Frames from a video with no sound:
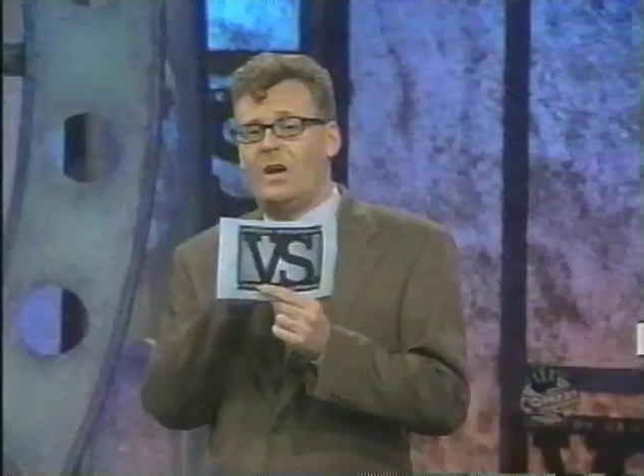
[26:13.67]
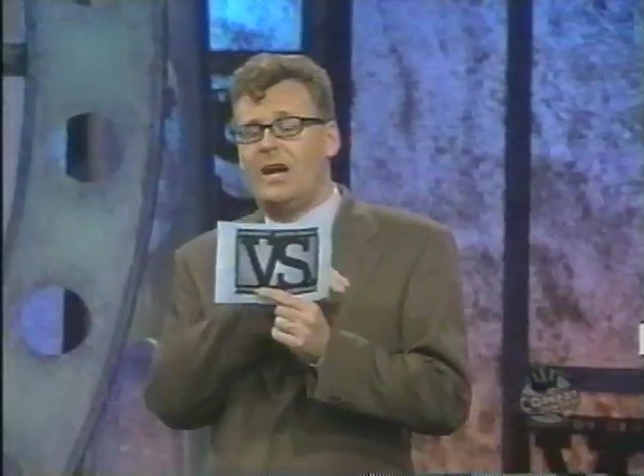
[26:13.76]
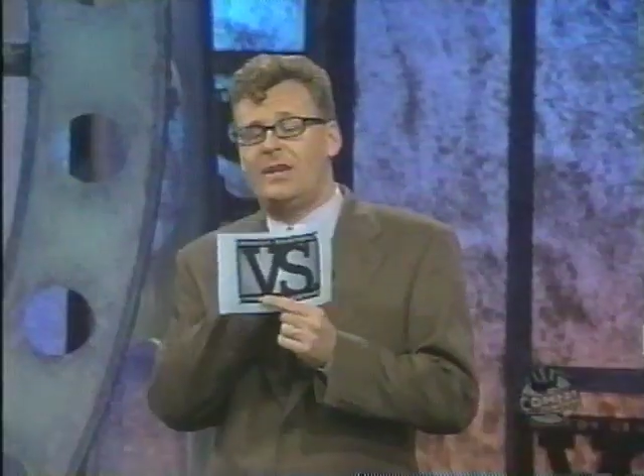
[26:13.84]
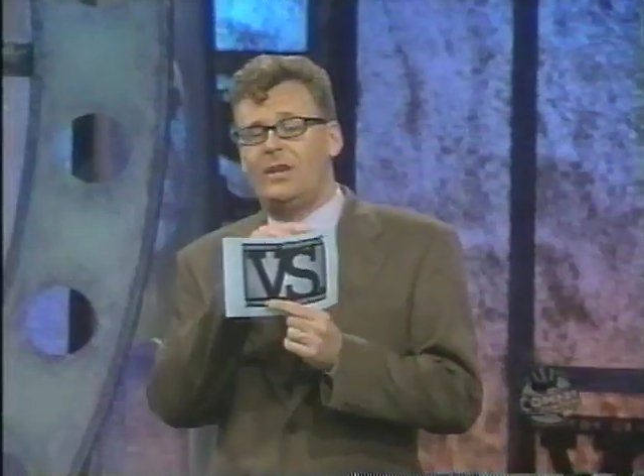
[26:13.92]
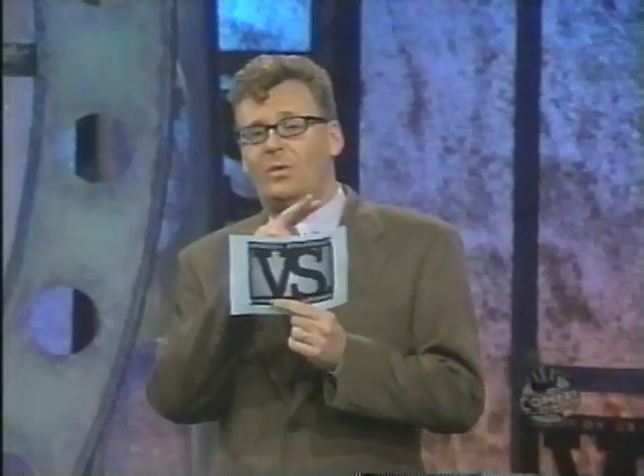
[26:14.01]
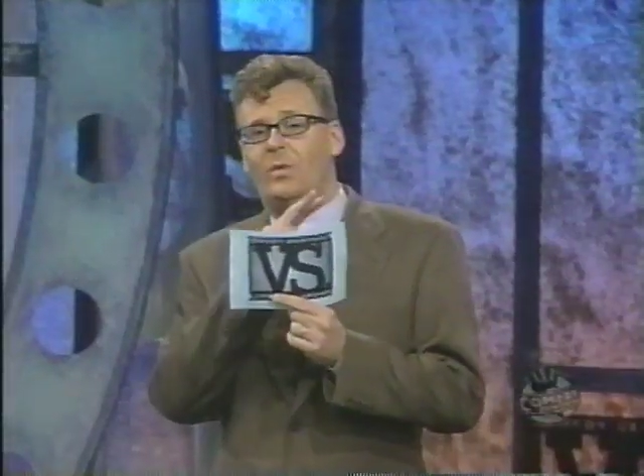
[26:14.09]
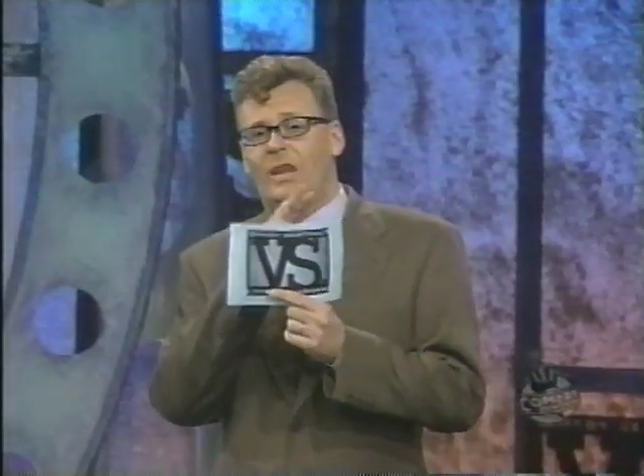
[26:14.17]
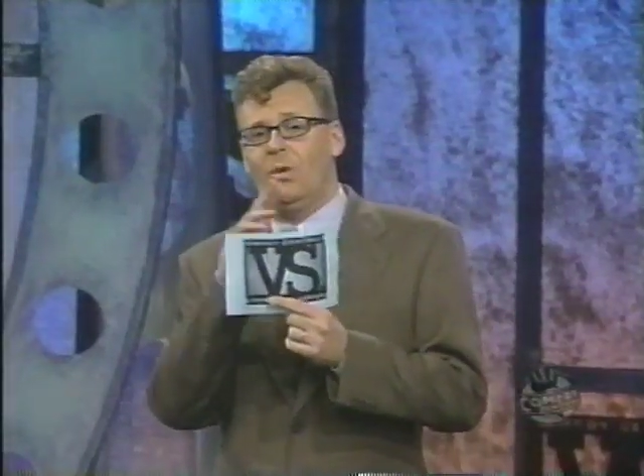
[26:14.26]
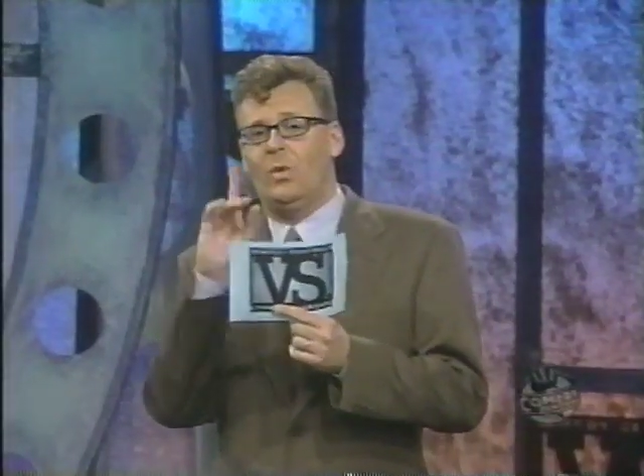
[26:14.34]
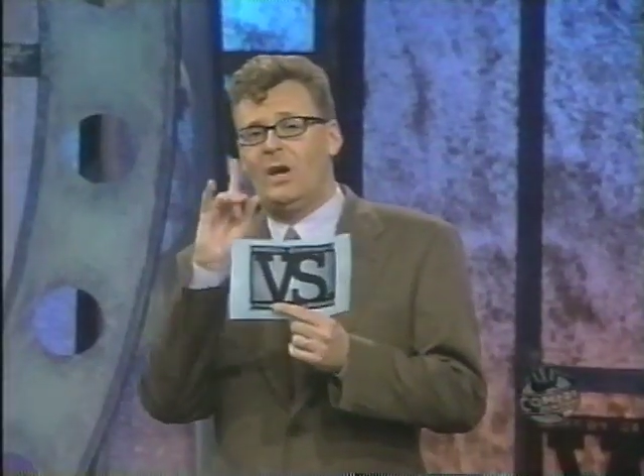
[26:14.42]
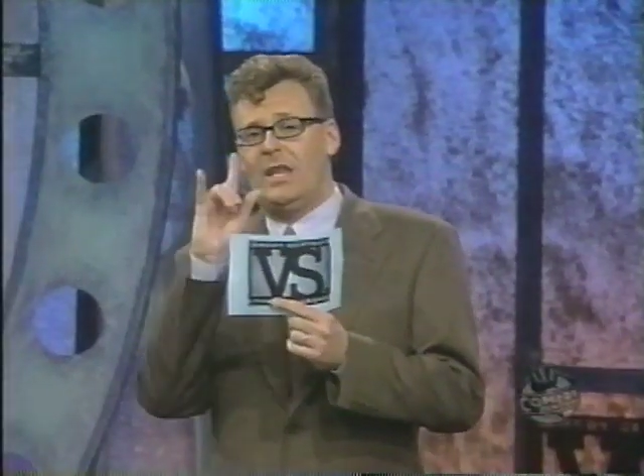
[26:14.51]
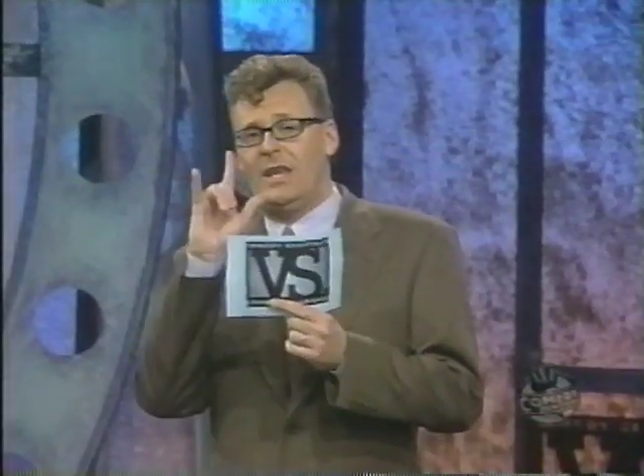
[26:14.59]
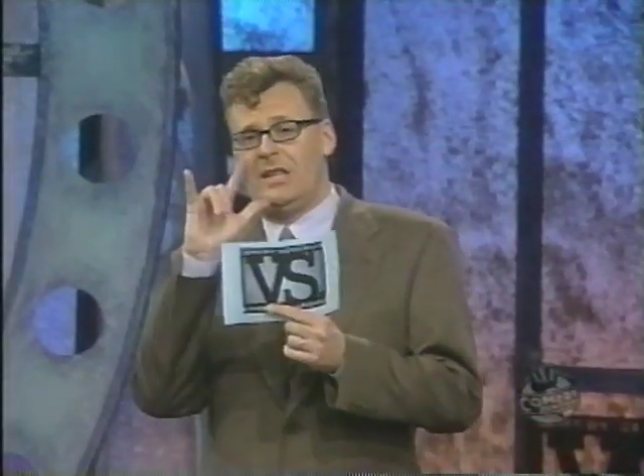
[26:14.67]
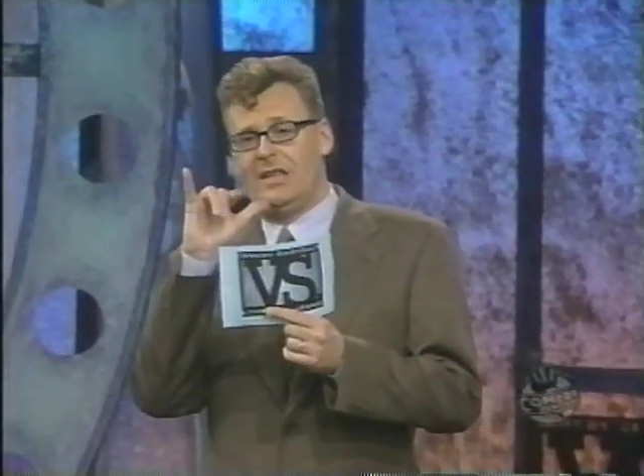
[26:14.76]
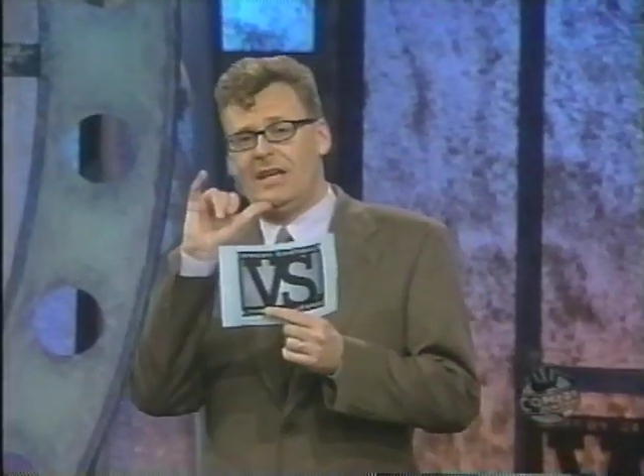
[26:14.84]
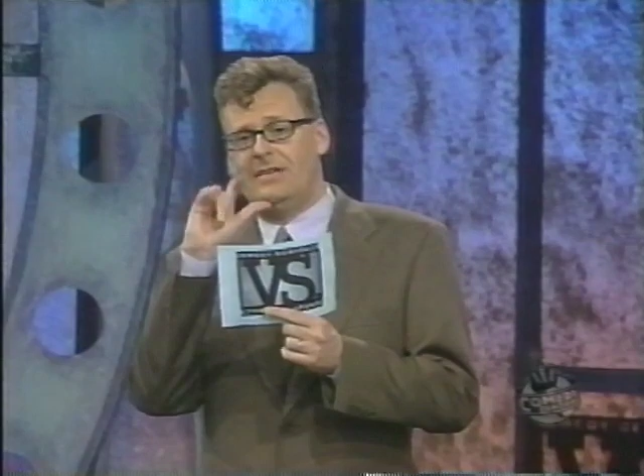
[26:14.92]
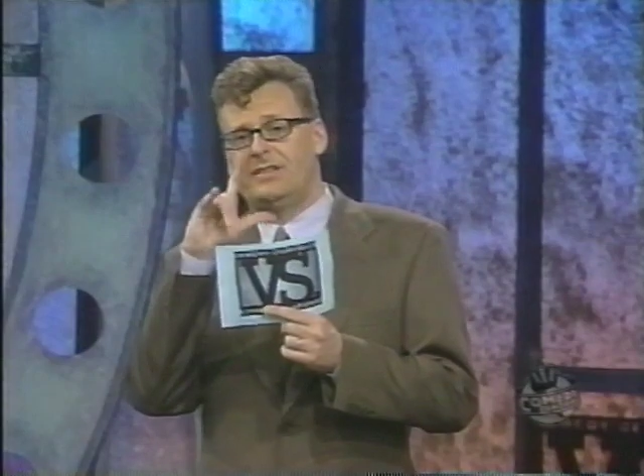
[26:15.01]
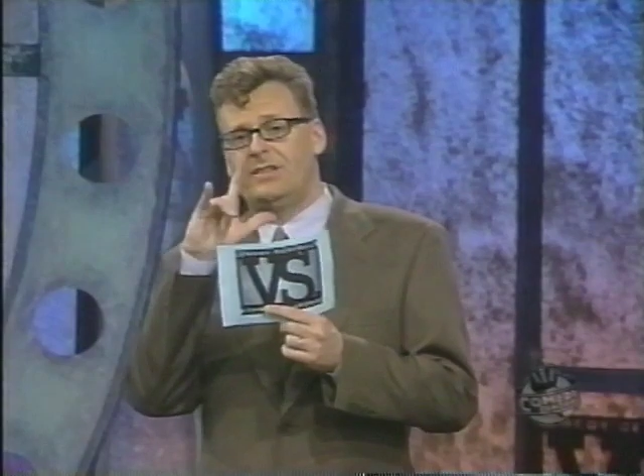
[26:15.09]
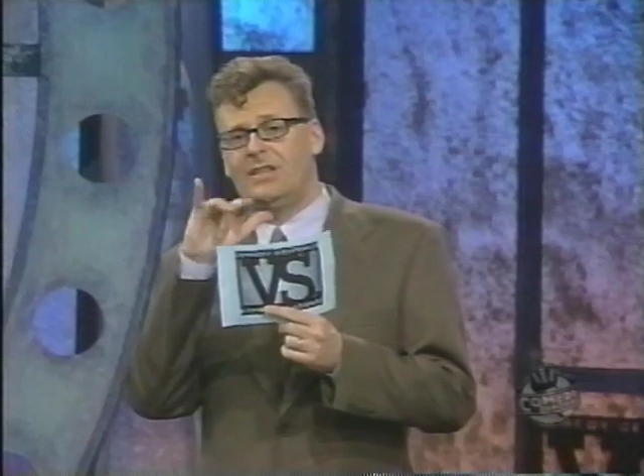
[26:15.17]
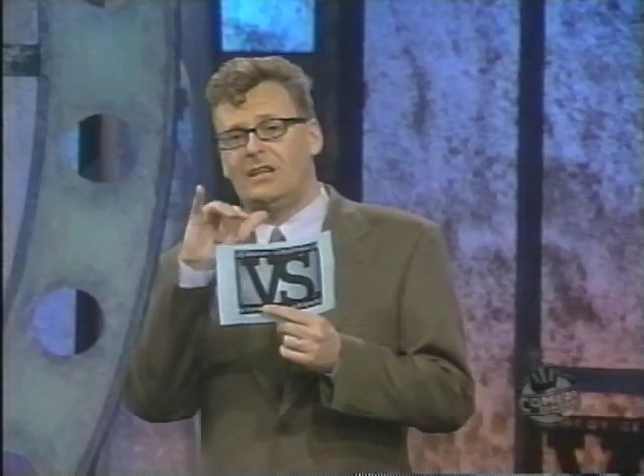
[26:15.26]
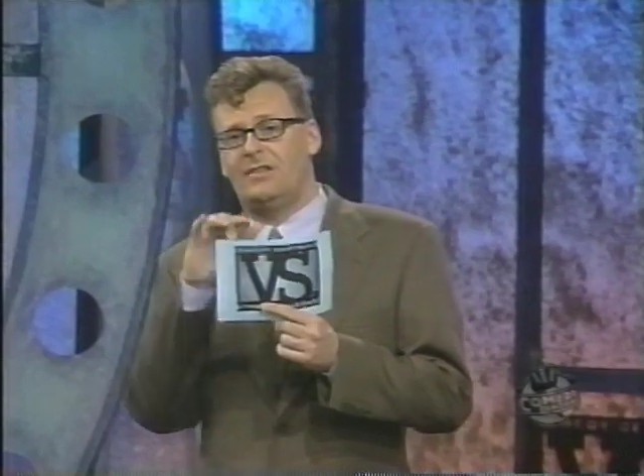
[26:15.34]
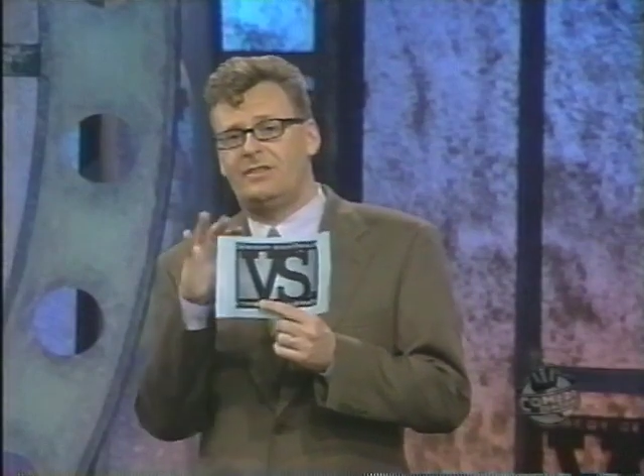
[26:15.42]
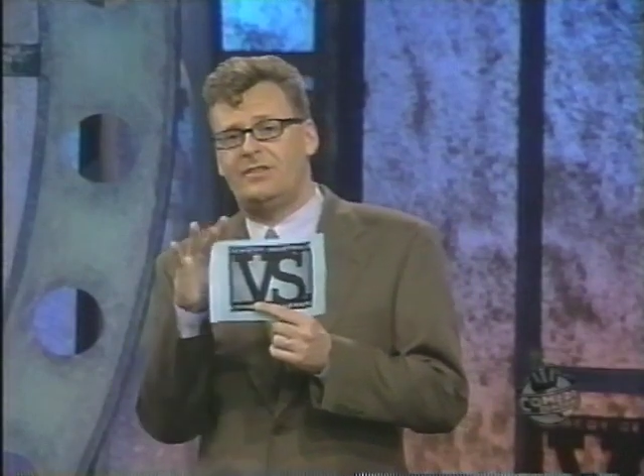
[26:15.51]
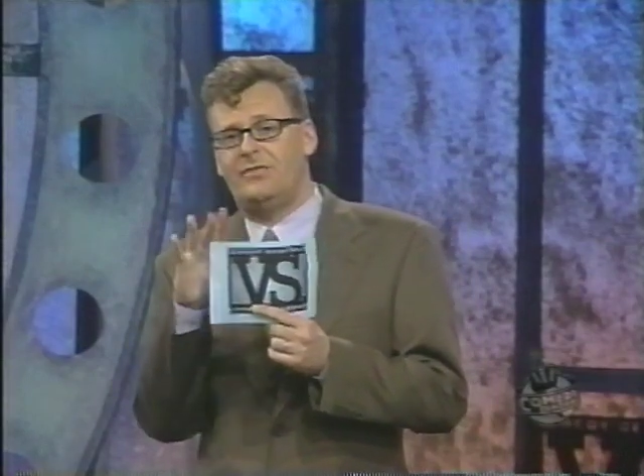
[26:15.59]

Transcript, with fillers: right, you'll win $1,000.